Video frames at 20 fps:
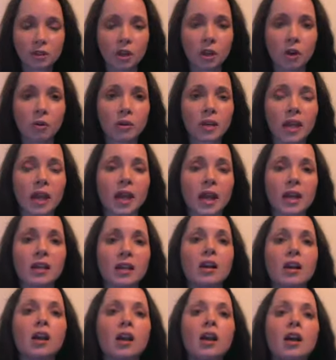Okay,
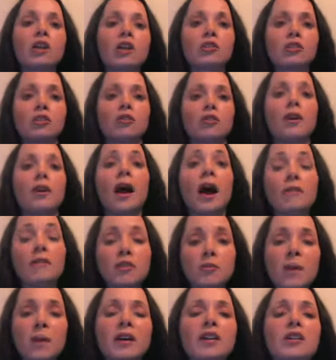so you have
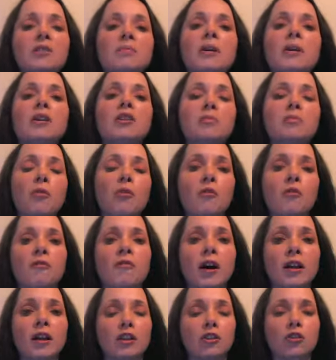your Myspace
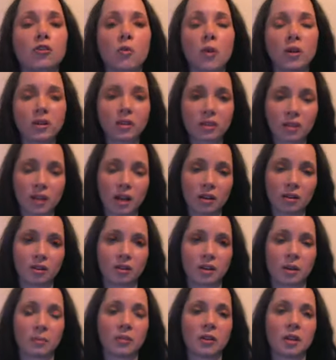profile and you want to sell
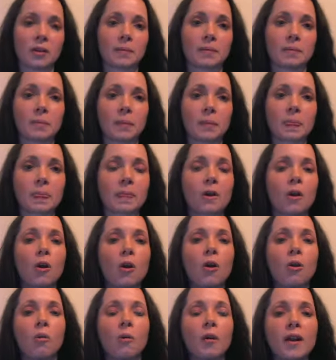something.
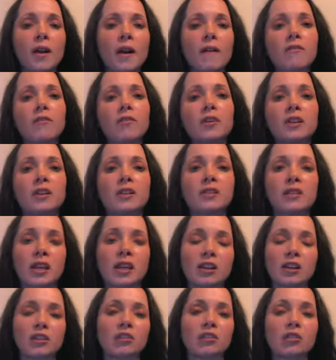Whatever it is,
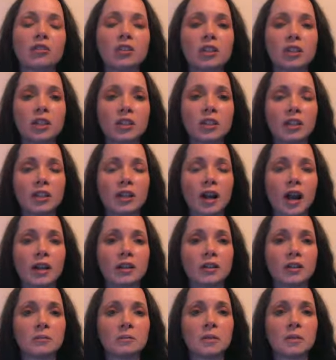take a good look at the
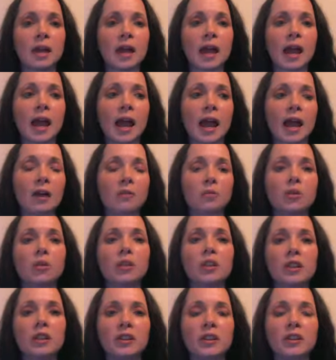item and
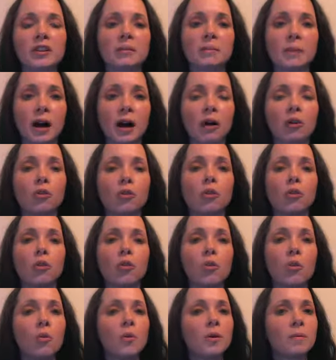really think about
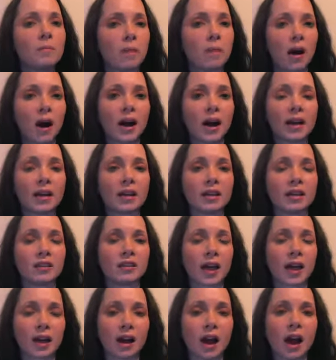who would buy
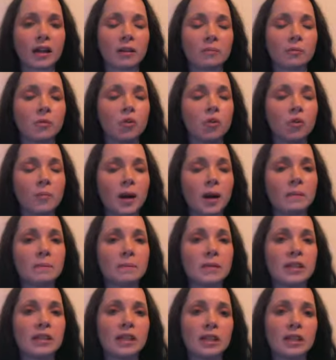that item, who might
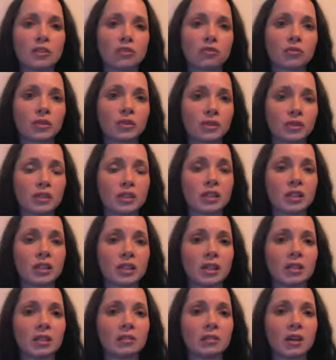be interested in
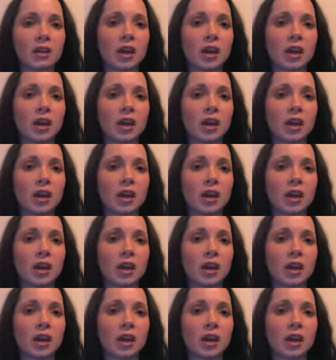it.